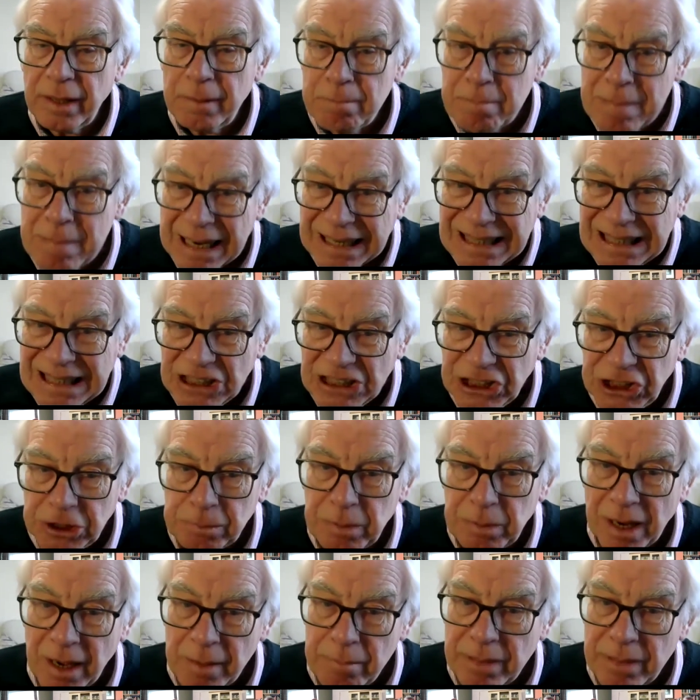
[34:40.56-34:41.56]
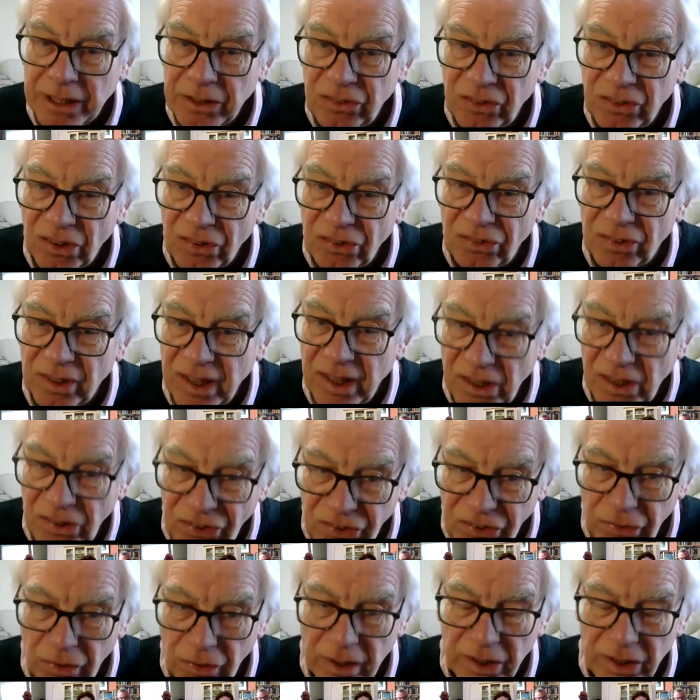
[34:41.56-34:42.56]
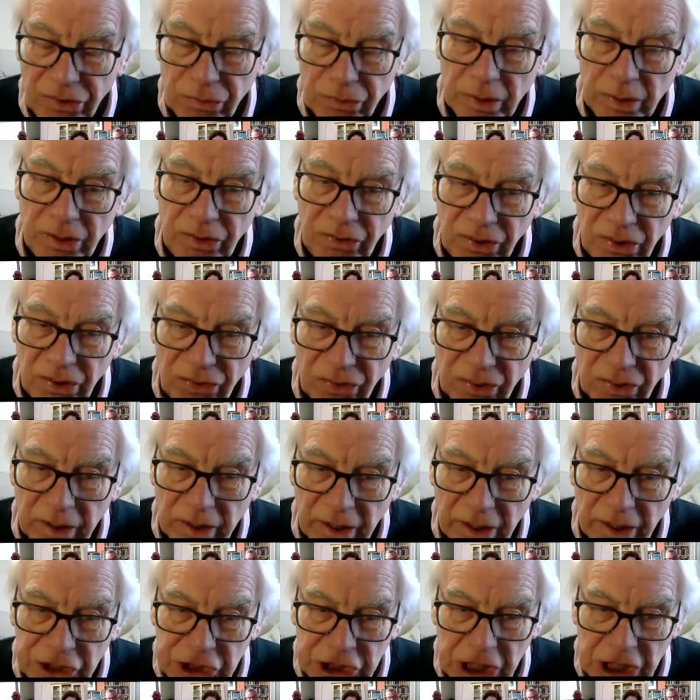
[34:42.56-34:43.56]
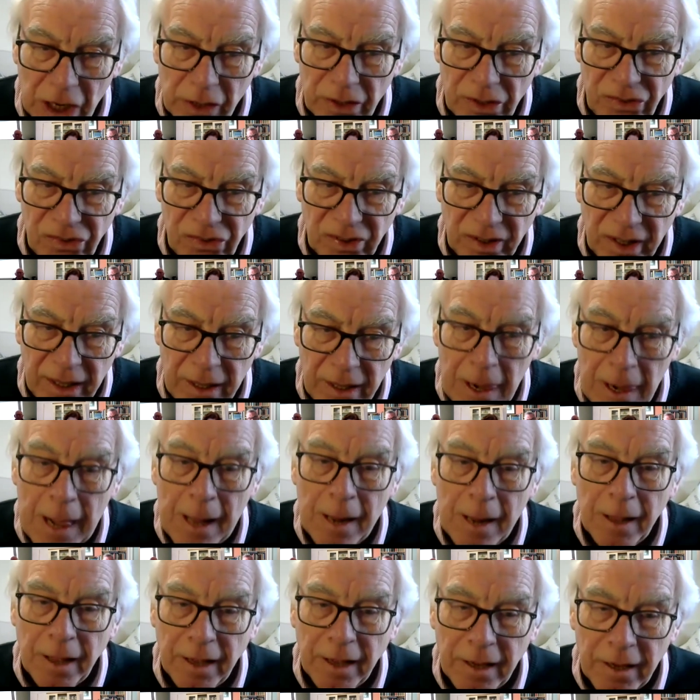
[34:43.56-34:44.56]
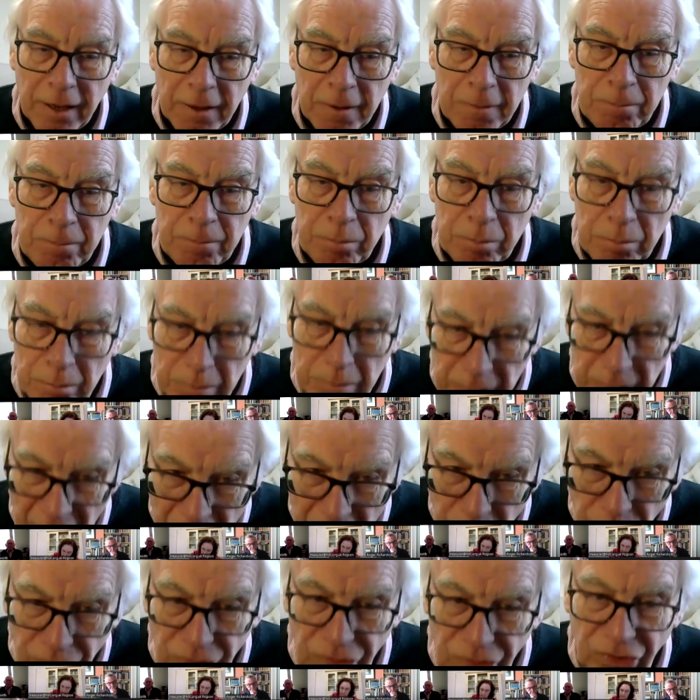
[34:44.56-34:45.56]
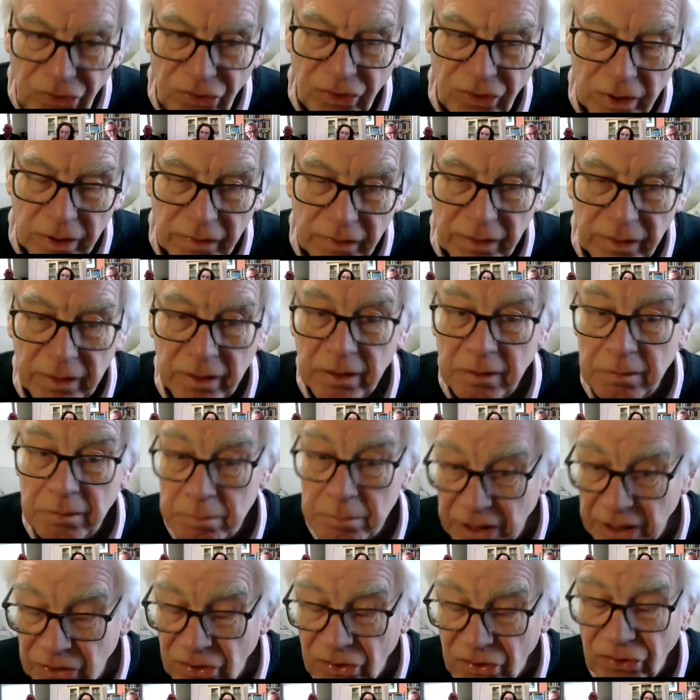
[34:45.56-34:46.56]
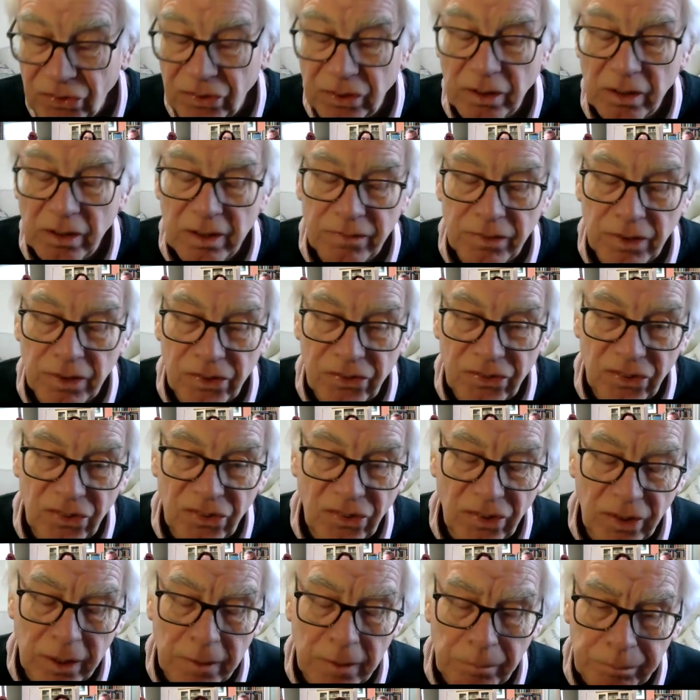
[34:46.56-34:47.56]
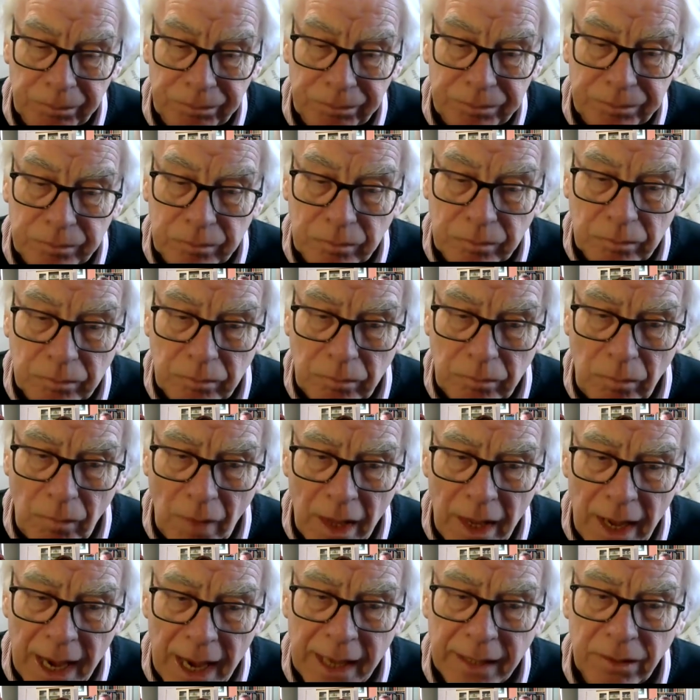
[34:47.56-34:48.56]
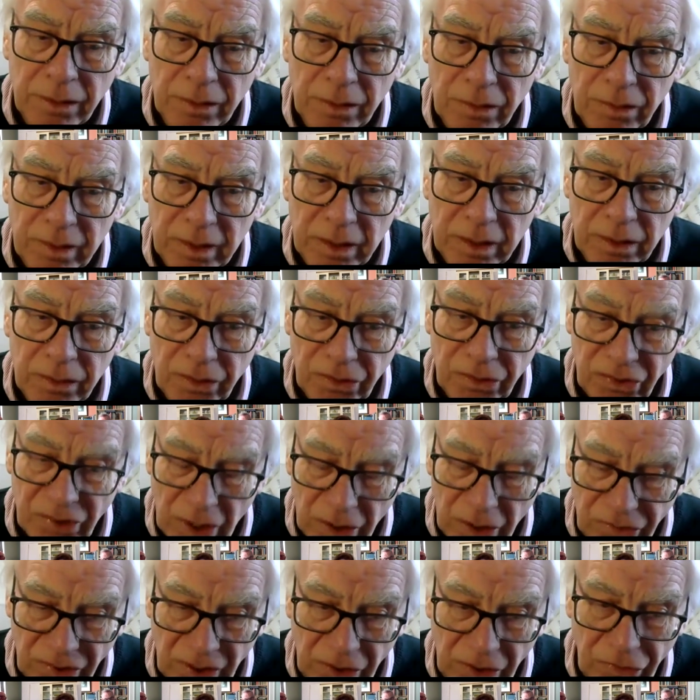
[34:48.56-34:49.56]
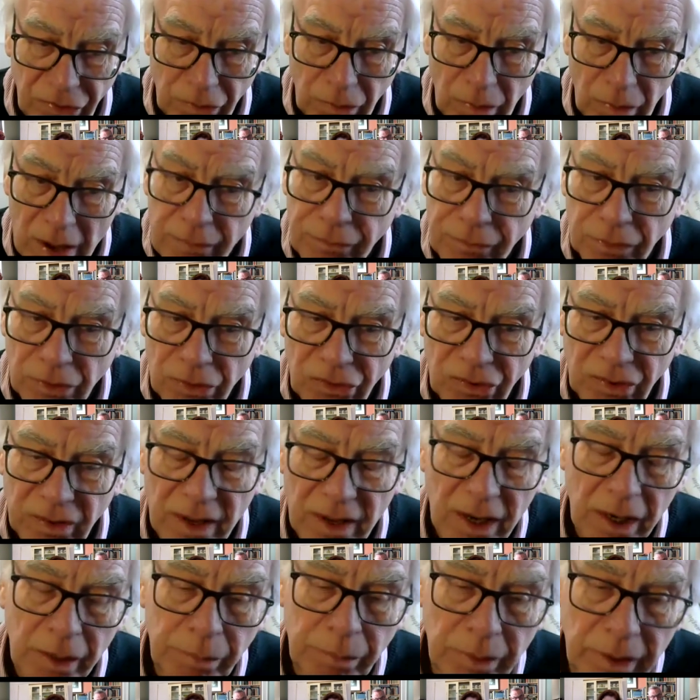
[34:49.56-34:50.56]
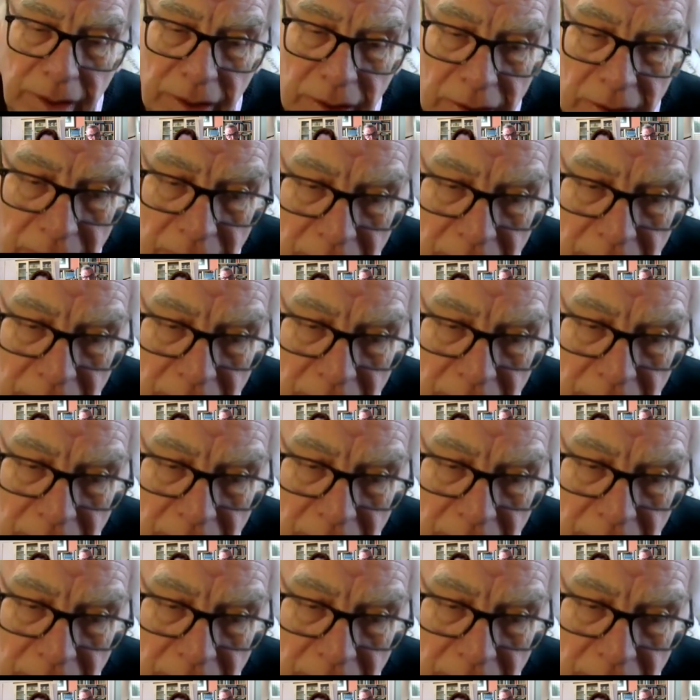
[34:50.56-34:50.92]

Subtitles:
managed by Manchester Histories, which is a charity housed at the Manchester University and the Central Reference Library